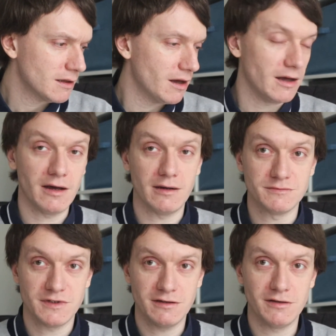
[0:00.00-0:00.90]

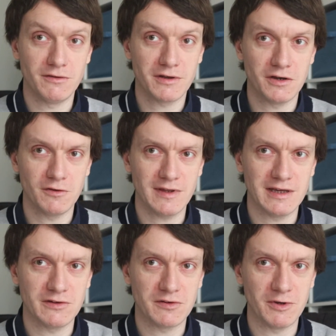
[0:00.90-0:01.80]
I'm looking over
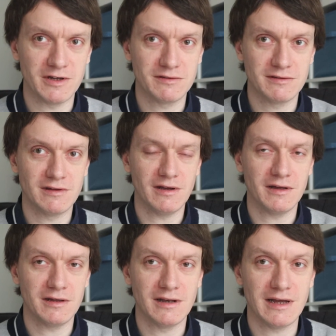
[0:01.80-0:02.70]
here to my
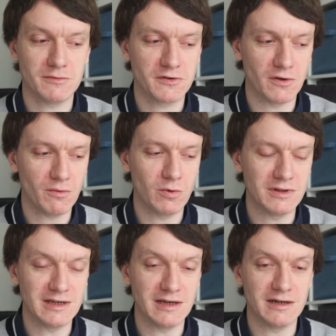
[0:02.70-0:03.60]
laptop
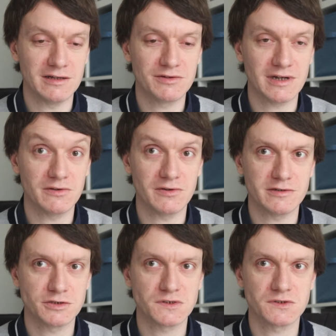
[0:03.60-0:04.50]
with the
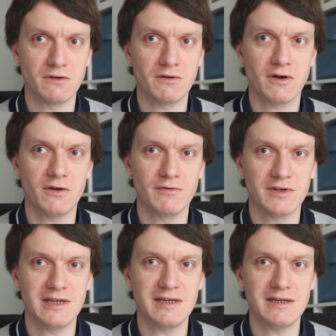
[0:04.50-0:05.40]
data just to look over
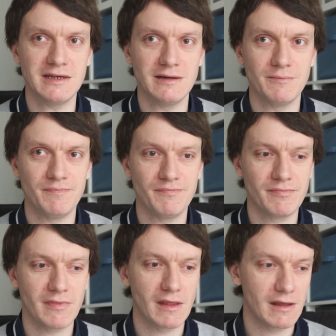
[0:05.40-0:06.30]
the
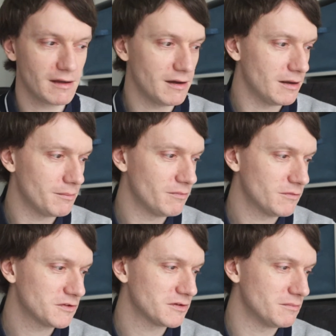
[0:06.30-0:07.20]

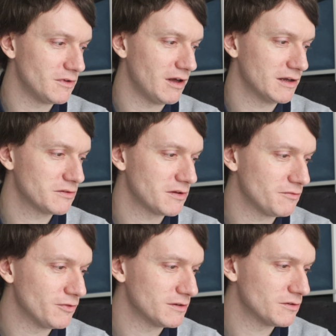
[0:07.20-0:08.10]
some lines that
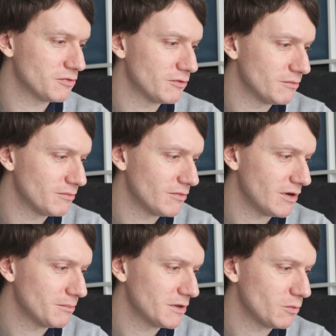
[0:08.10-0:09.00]
I've written to
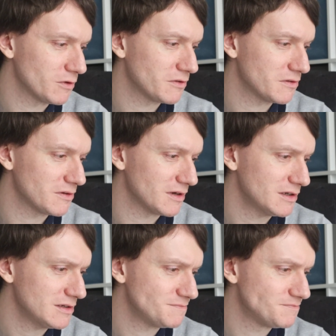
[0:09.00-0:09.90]
remind me what to say.